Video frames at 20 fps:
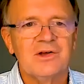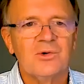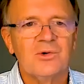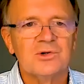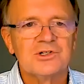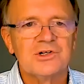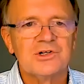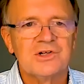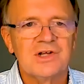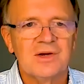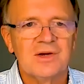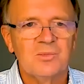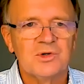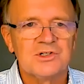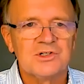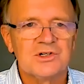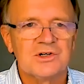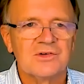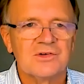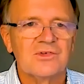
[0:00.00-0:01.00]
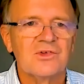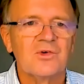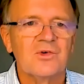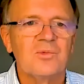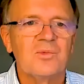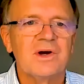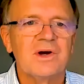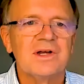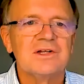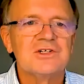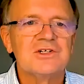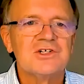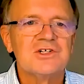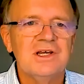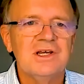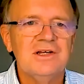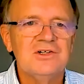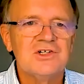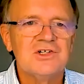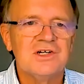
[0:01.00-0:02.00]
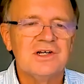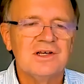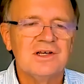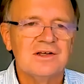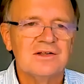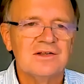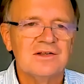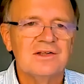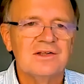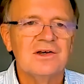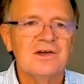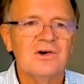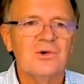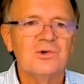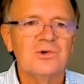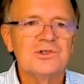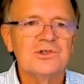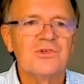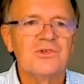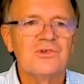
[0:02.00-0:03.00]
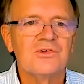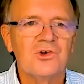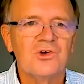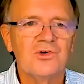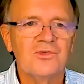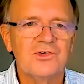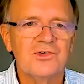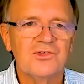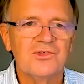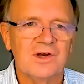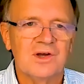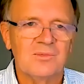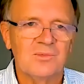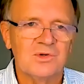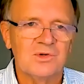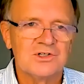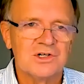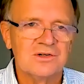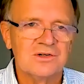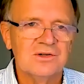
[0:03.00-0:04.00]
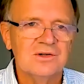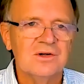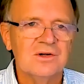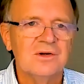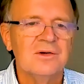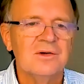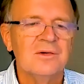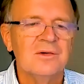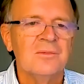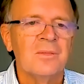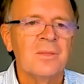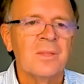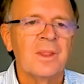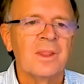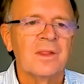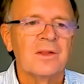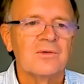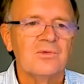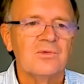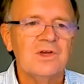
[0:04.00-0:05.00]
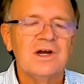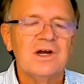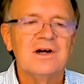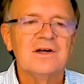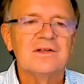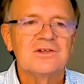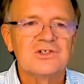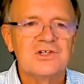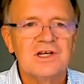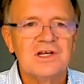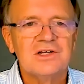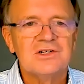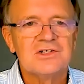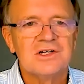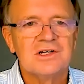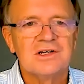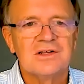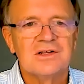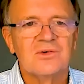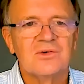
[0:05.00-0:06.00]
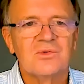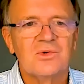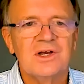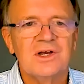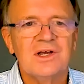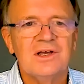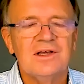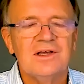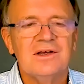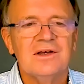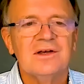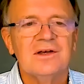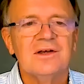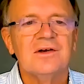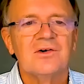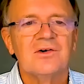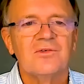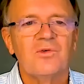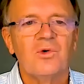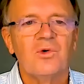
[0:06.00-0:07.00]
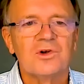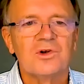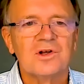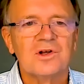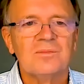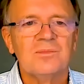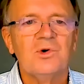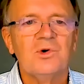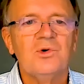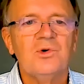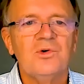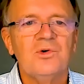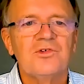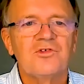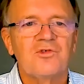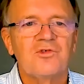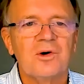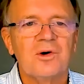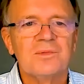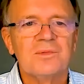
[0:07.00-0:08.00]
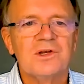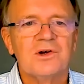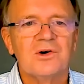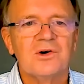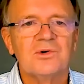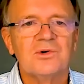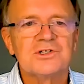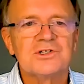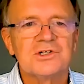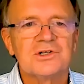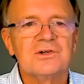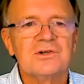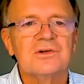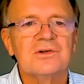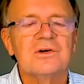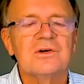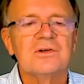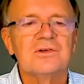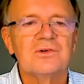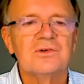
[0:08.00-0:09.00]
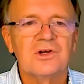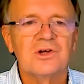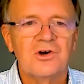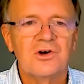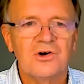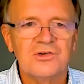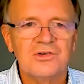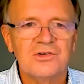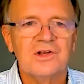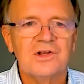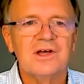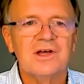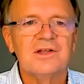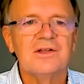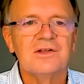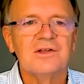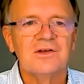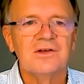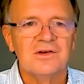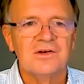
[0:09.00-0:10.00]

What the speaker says: ocean temperature. So by changing the ocean surface temperature, we are changing the way water moves from the ocean to the continent.